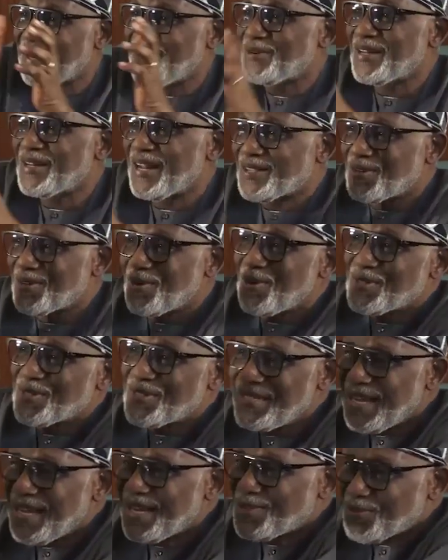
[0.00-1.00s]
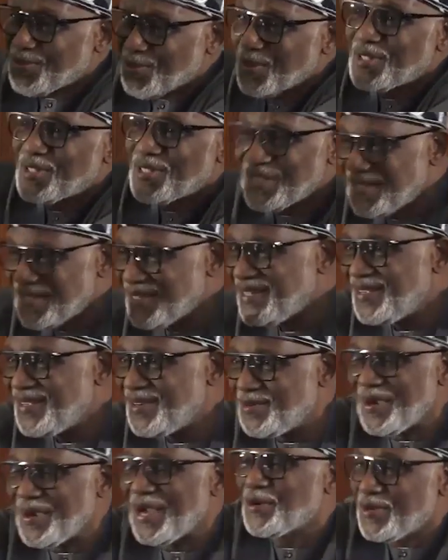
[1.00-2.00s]
are not as costly as what
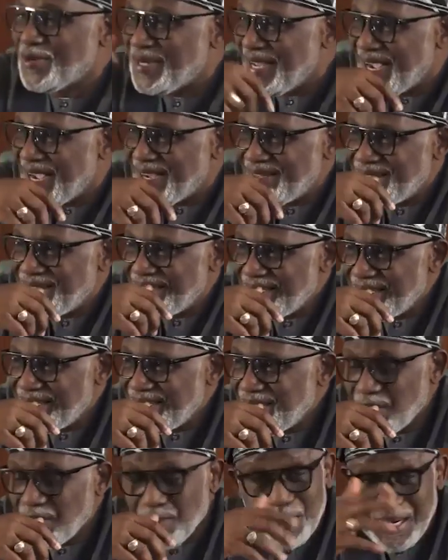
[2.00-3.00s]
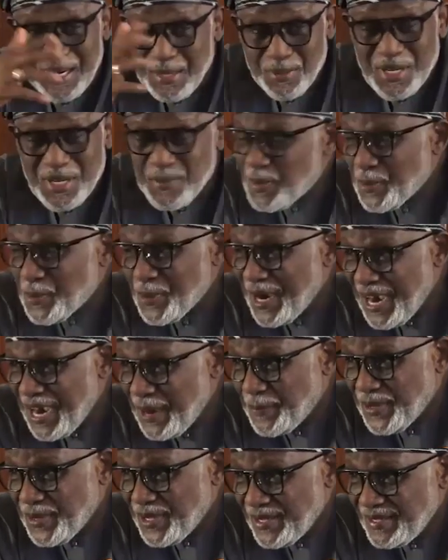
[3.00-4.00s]
we are doing here." But I know the people are
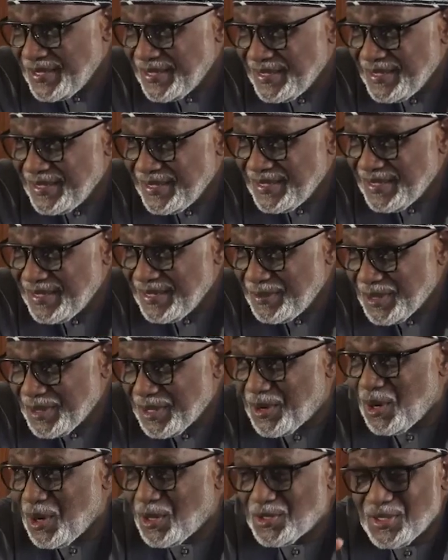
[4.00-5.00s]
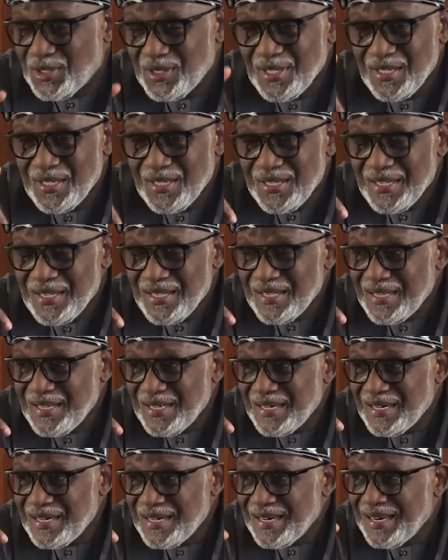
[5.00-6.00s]
happy because
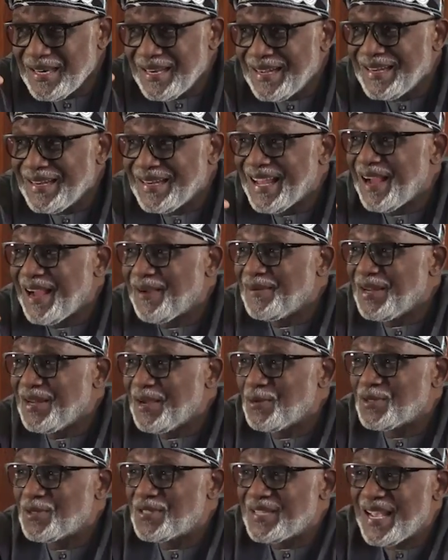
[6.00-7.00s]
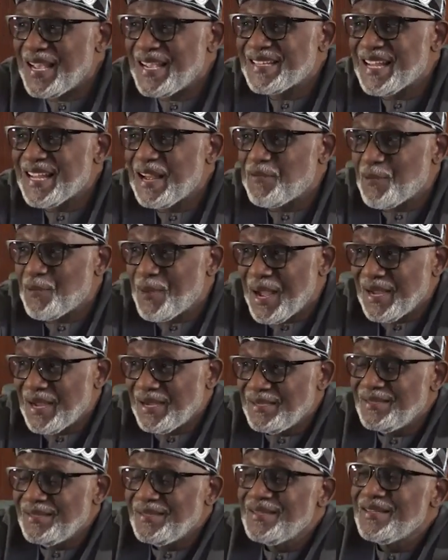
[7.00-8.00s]
they are, they will say it everywhere.
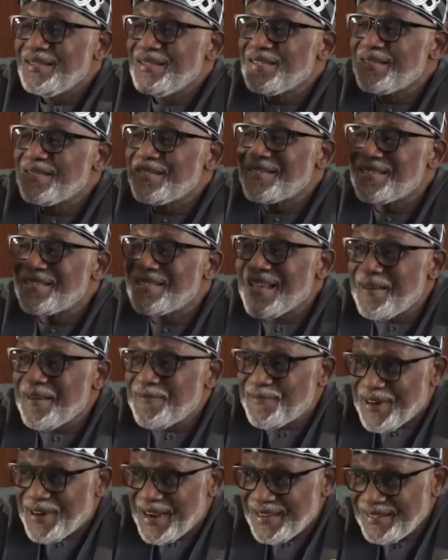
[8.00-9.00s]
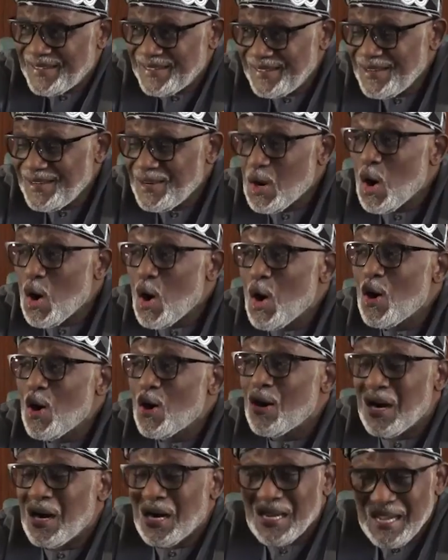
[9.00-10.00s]
Several,
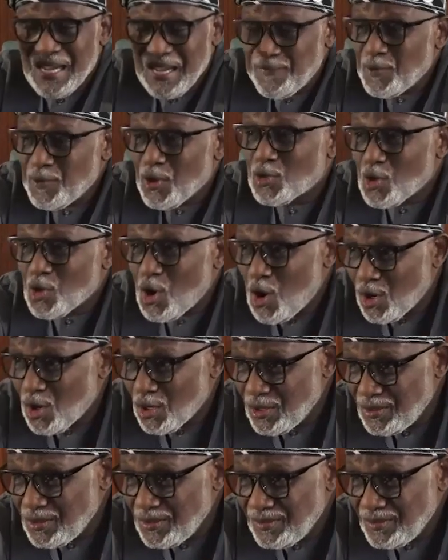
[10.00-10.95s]
if not all,